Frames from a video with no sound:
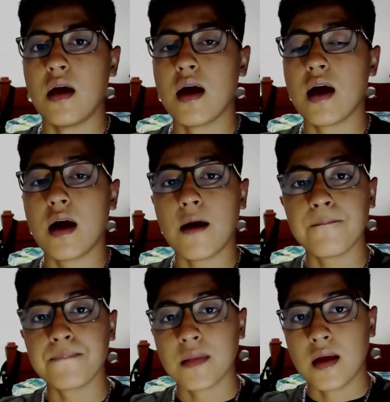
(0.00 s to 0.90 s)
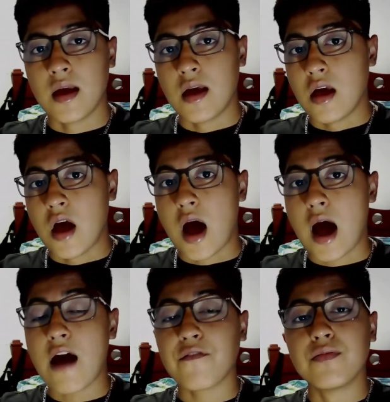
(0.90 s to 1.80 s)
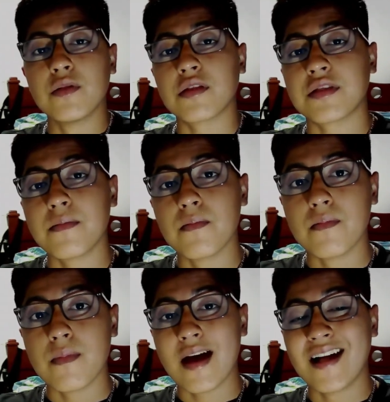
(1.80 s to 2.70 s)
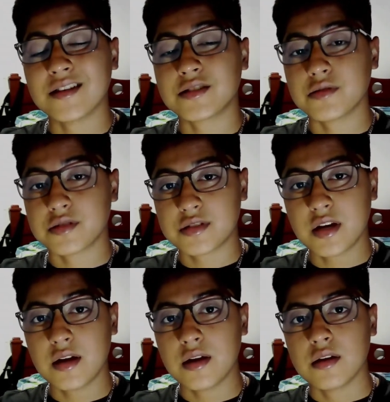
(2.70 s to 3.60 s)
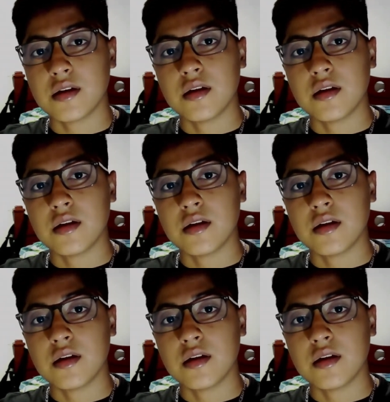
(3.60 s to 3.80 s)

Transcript: I have nothing else to say.